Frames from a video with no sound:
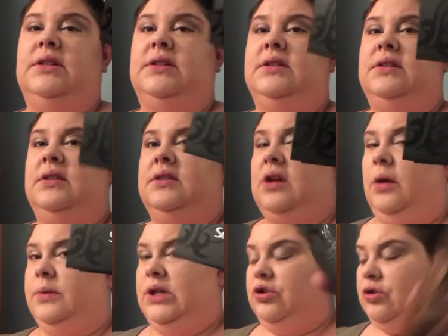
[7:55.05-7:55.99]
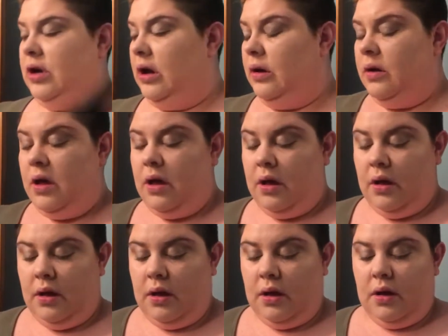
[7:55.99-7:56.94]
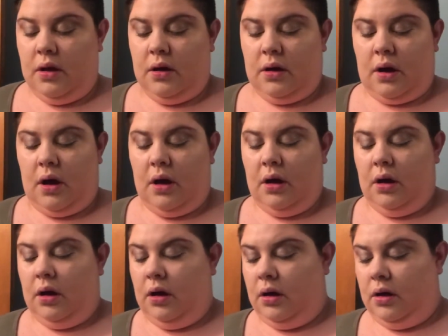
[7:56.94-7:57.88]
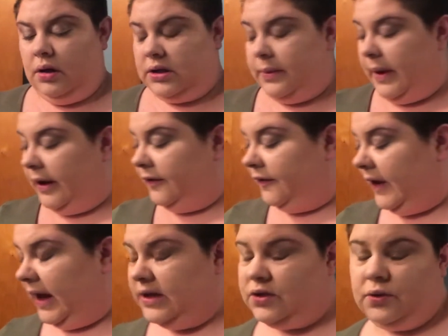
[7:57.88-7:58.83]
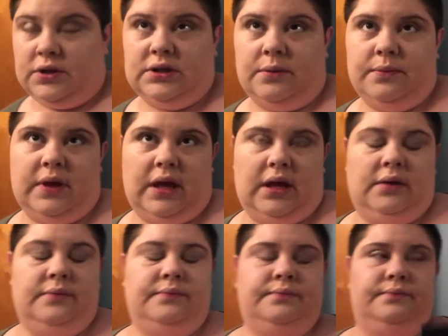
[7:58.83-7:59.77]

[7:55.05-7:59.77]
This is the sculpting trio called About Face or something